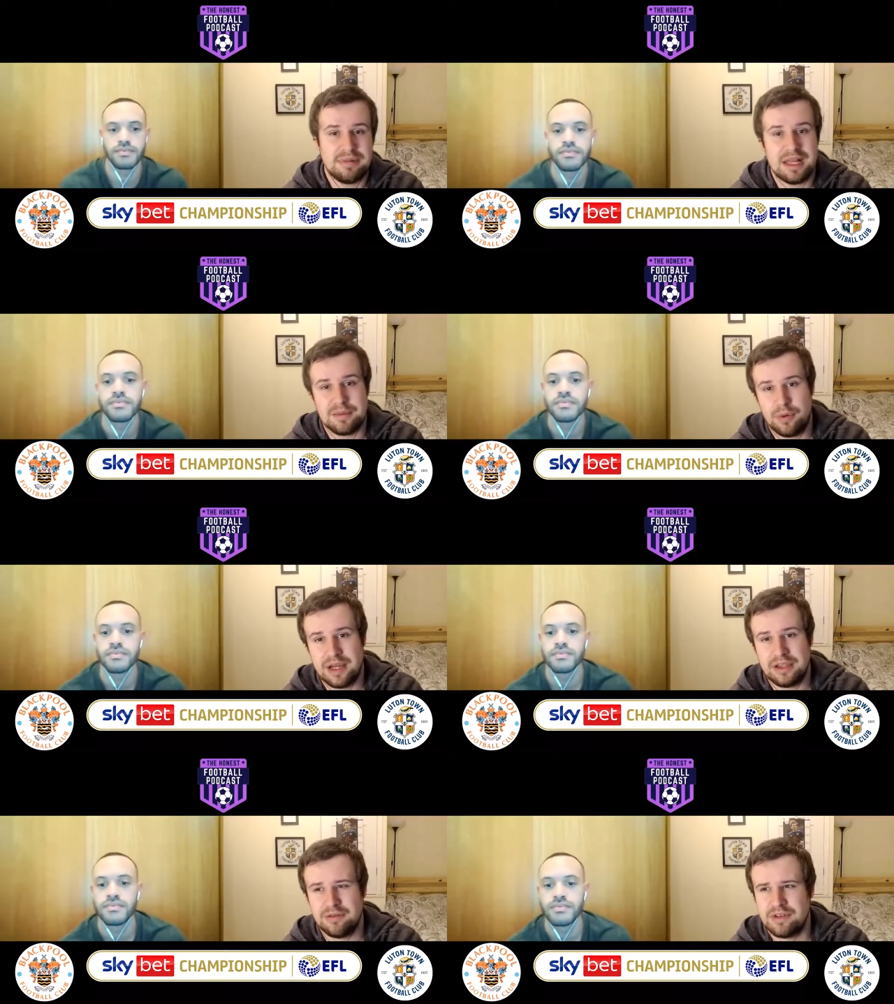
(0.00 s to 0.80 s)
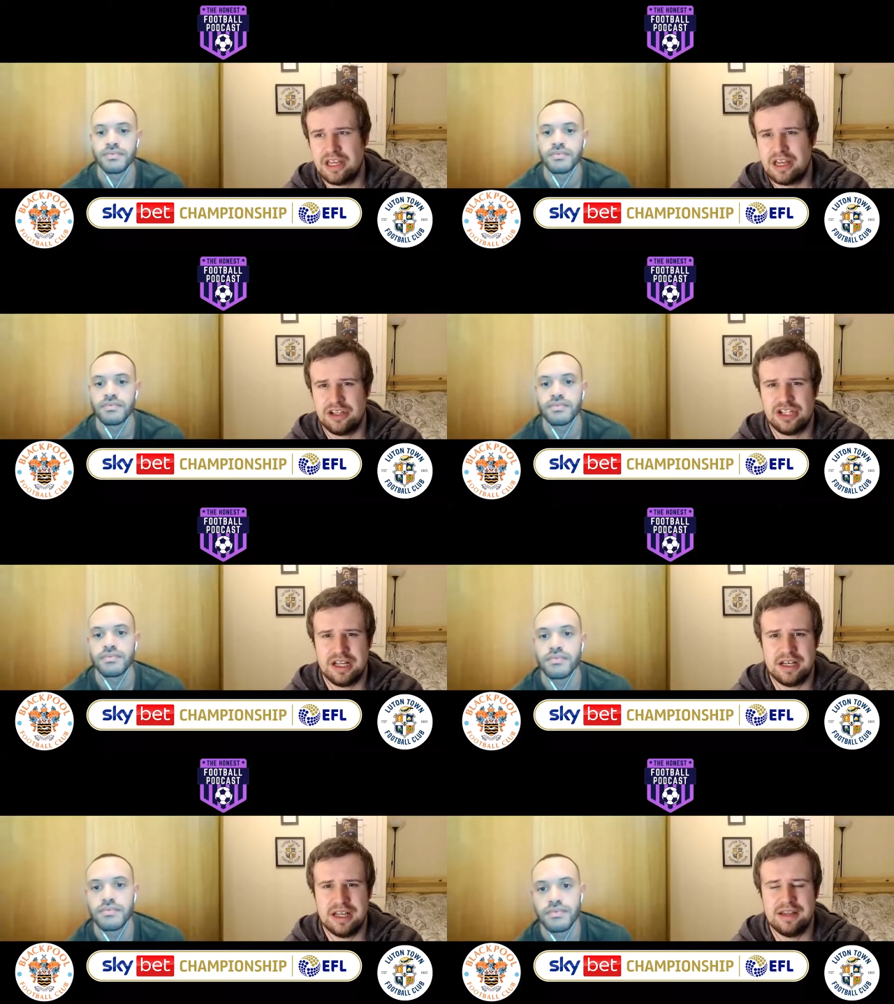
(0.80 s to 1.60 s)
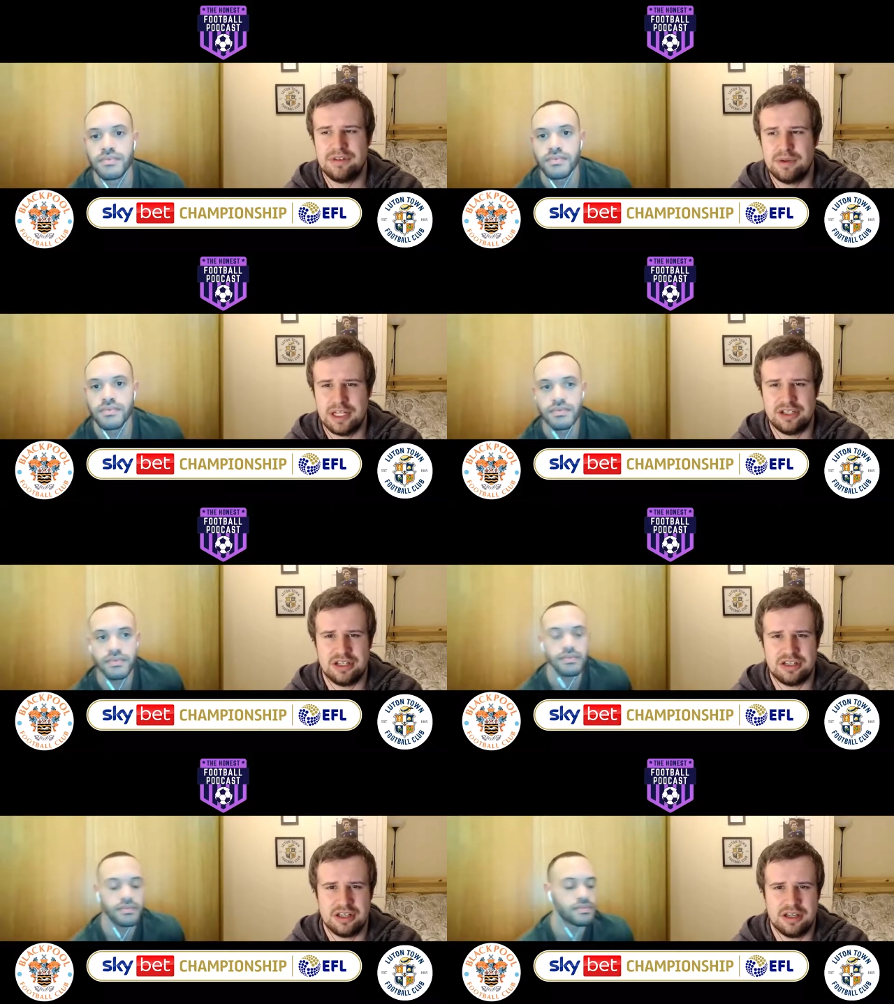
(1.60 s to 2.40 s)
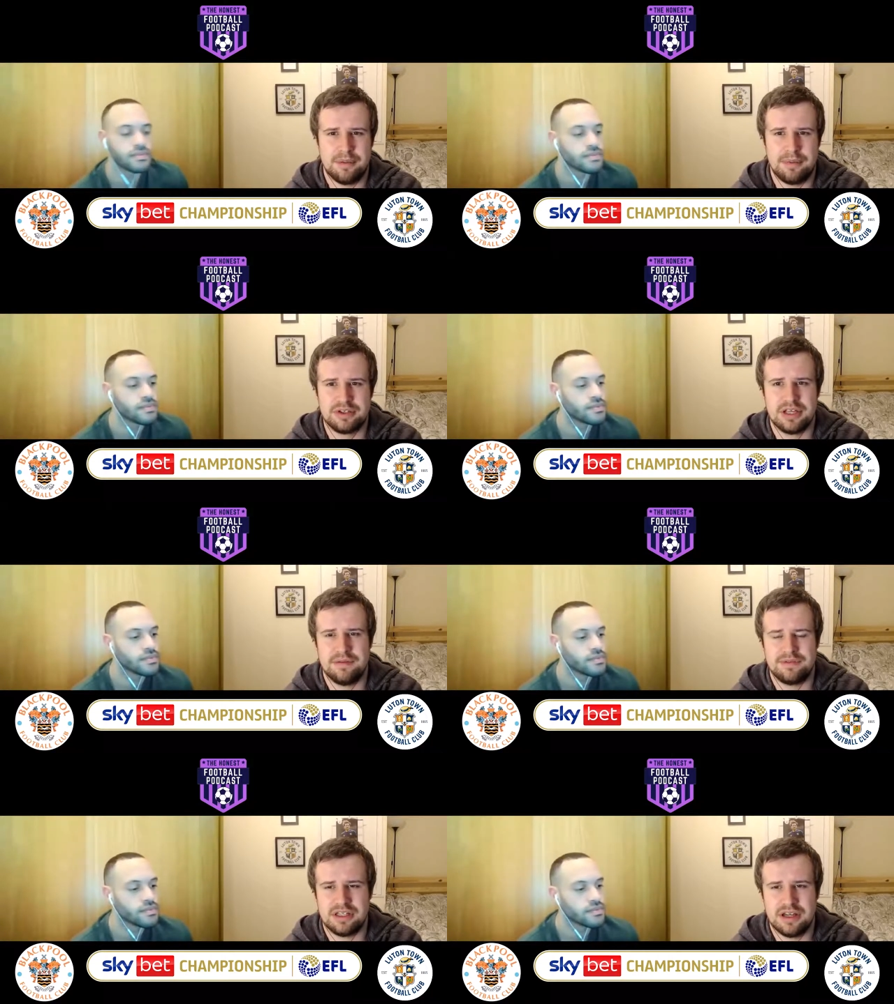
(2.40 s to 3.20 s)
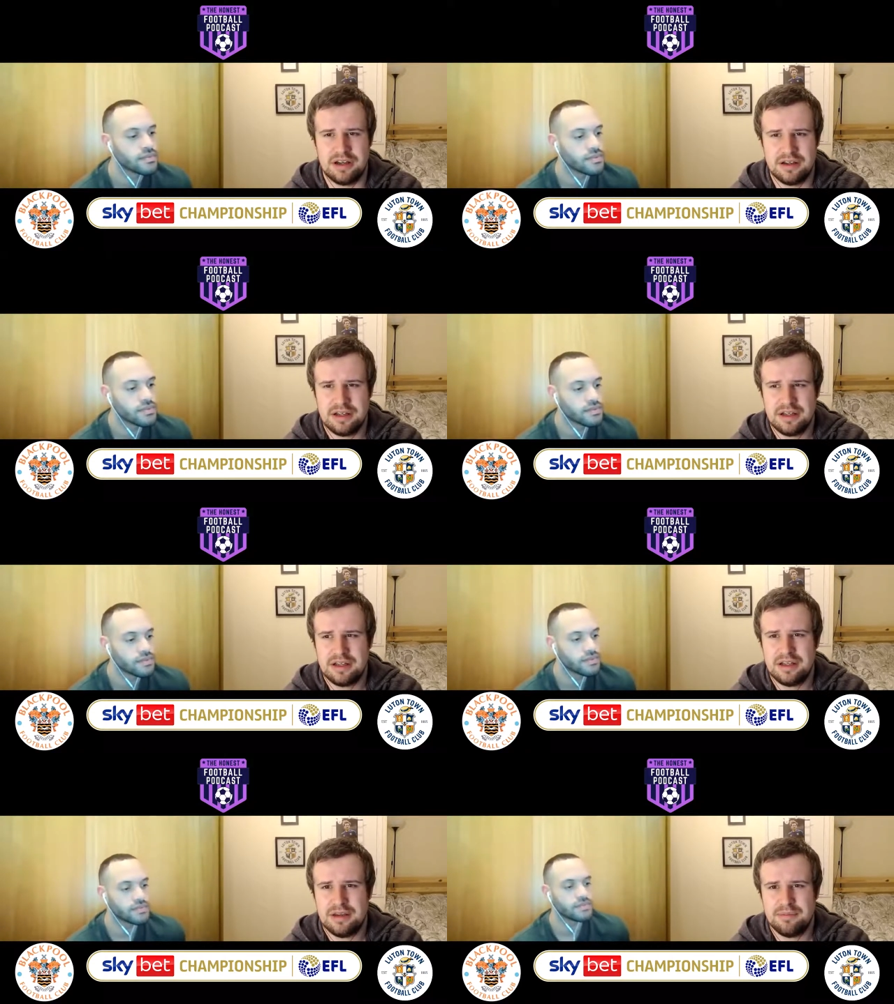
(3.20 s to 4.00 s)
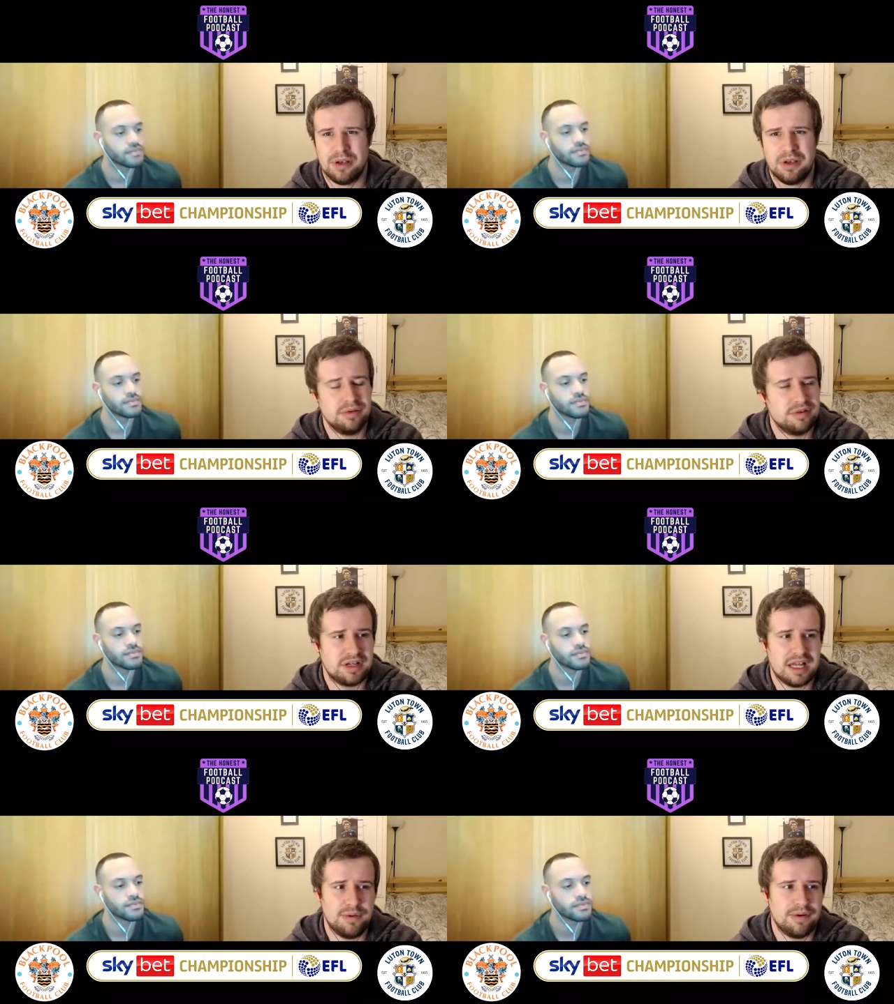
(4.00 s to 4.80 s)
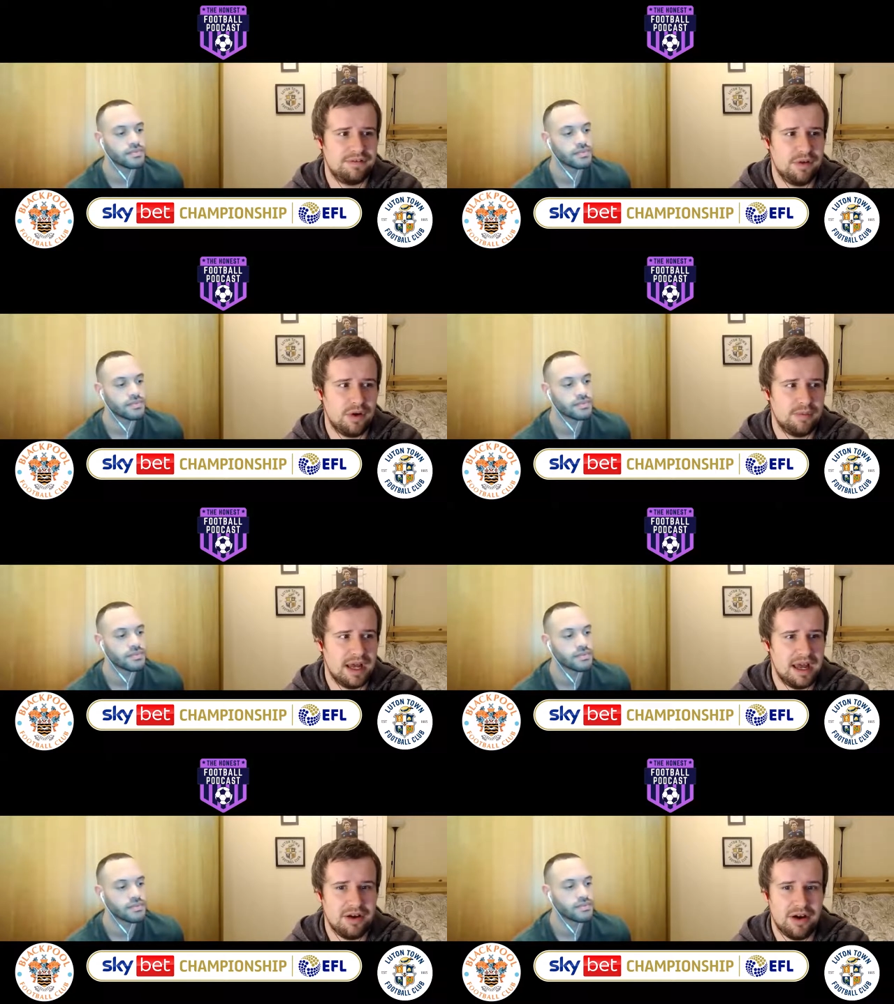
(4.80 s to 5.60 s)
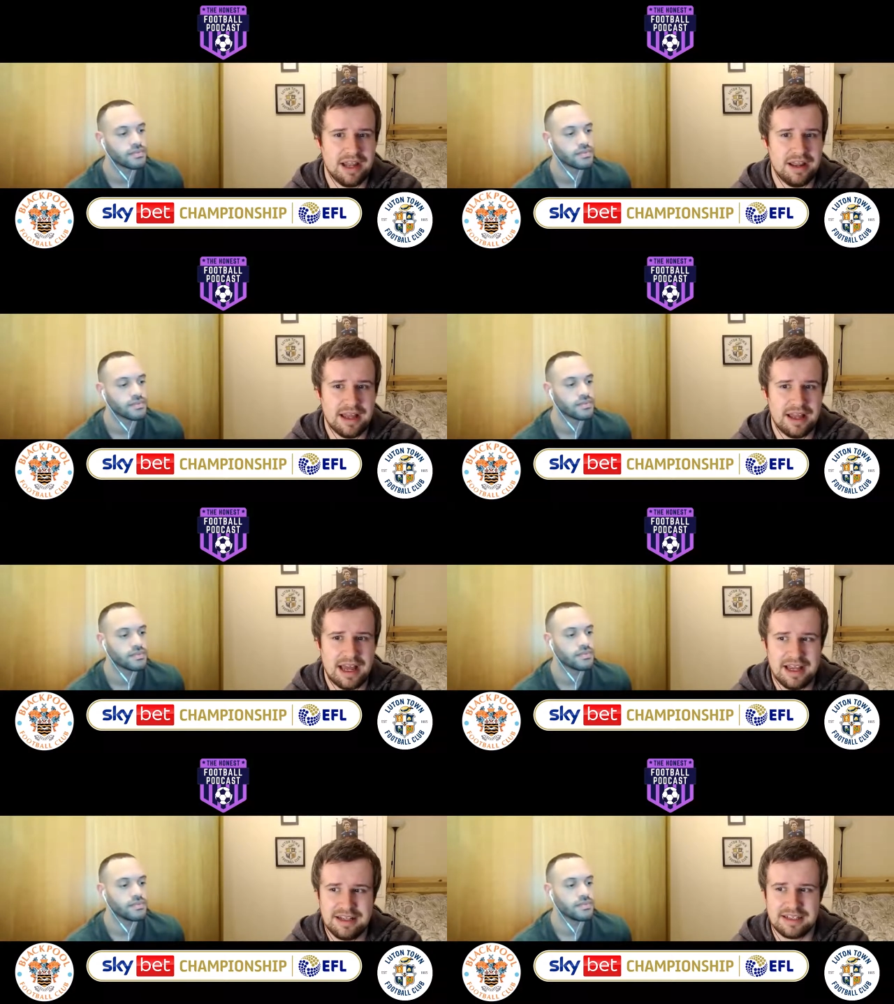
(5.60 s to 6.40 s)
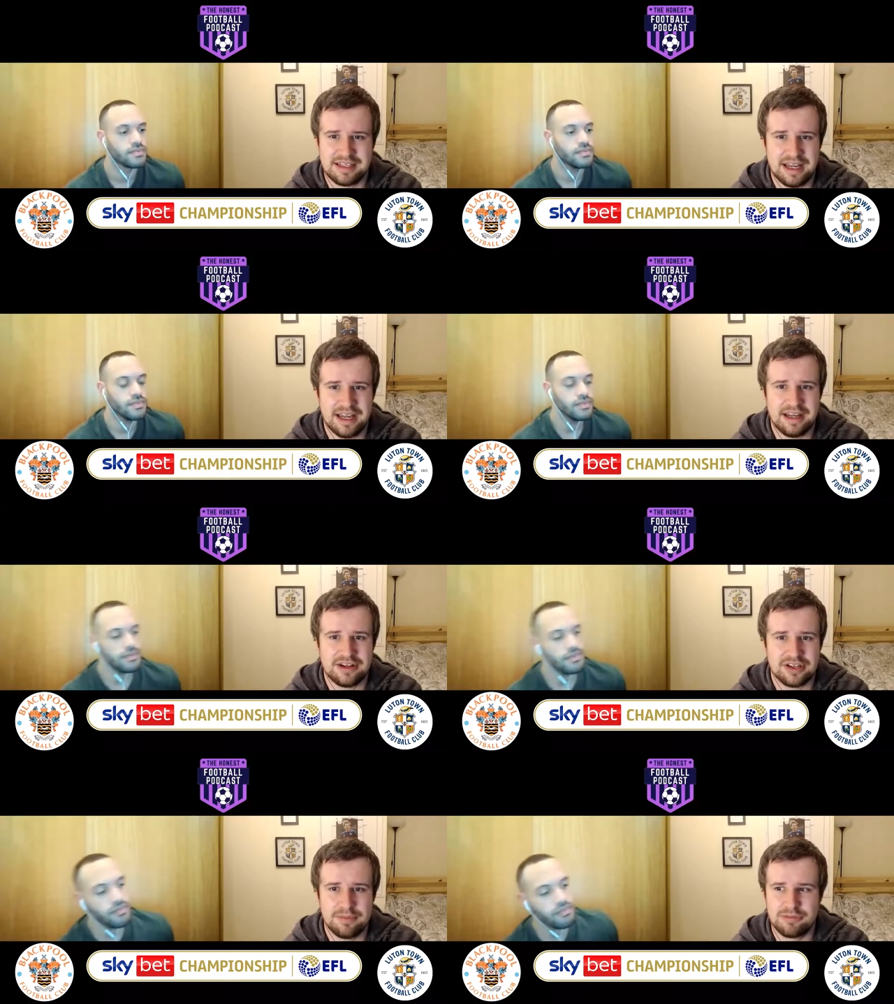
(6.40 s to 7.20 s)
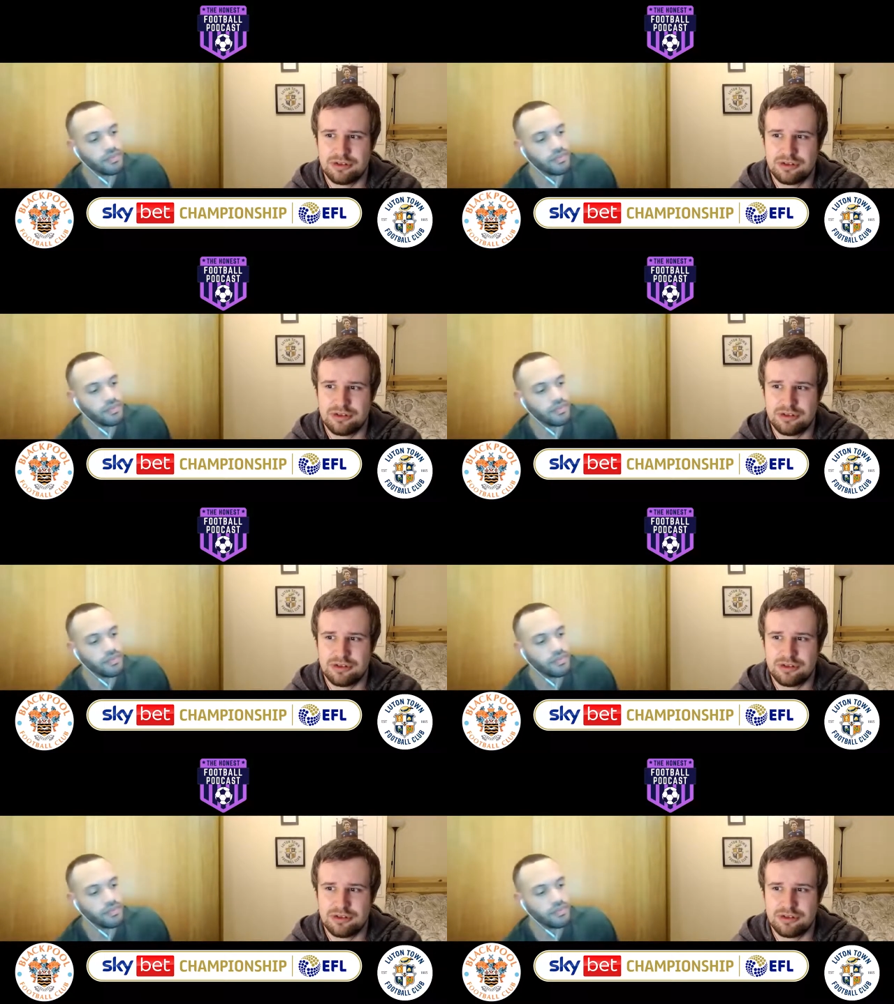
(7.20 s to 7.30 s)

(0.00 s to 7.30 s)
Speaker 1: Blackpool had the return of Shane Lavery, which is a positive start. But Luton look out of form, and I hate to say it because I'm